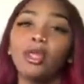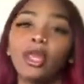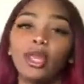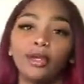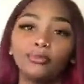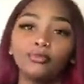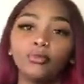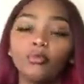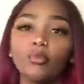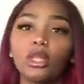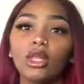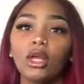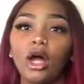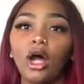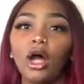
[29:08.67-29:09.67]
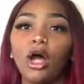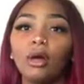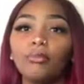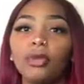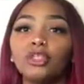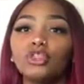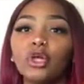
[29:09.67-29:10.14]
yeah,
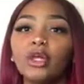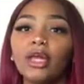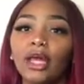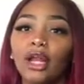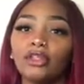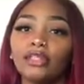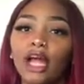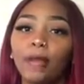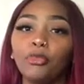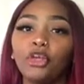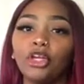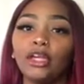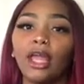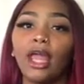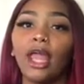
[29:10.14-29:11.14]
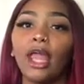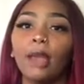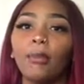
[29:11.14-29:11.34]
make sure you cut out time in your day.